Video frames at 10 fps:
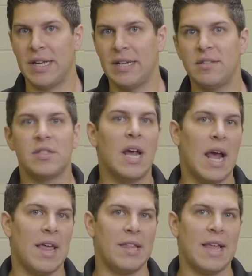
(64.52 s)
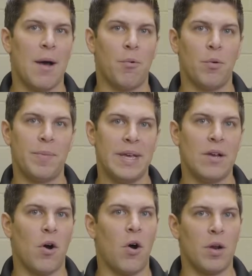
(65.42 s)
is, and then that will
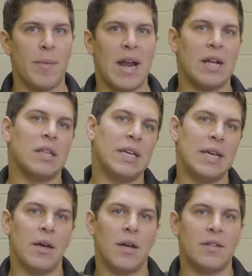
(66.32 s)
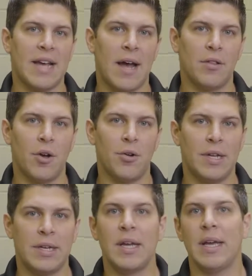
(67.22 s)
be automatically
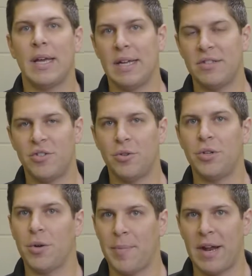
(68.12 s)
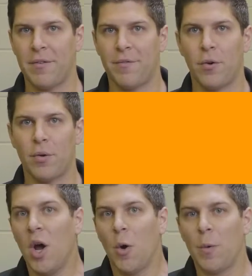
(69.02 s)
downloaded into your
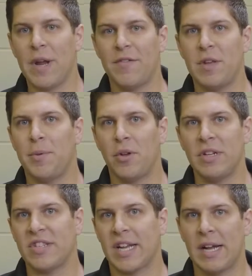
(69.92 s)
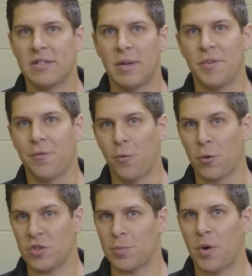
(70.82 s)
manifold. We have the ability to connect up to
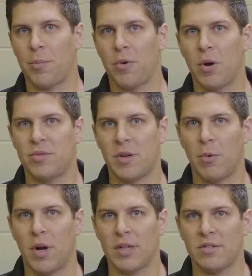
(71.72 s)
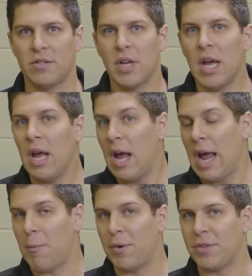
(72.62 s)
4 smart probes at once.
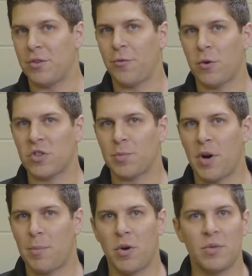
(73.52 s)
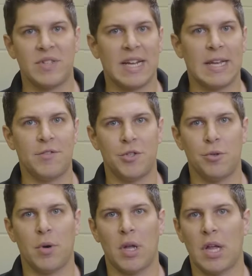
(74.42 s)
And with those 4 smart probes, that gives
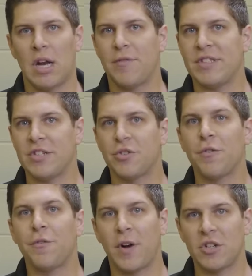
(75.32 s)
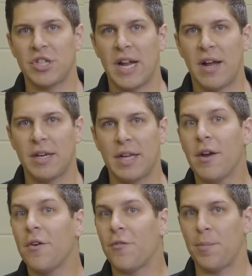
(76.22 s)
you a lot of additional functionality
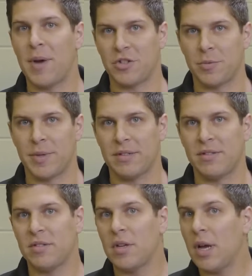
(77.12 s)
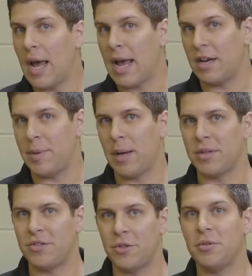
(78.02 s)
for measurements and to be
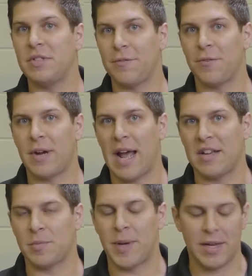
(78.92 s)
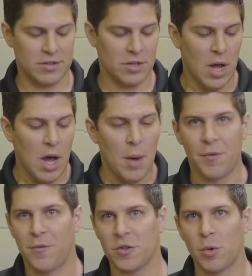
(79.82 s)
able to do different aspects.
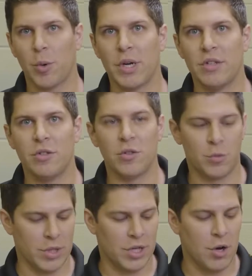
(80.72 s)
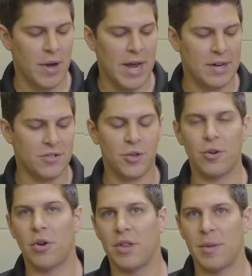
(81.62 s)
But first what we're gonna do is we're gonna go ahead and
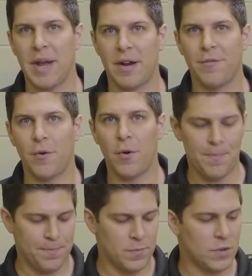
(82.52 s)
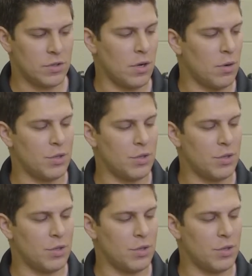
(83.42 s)
turn on the manifold. So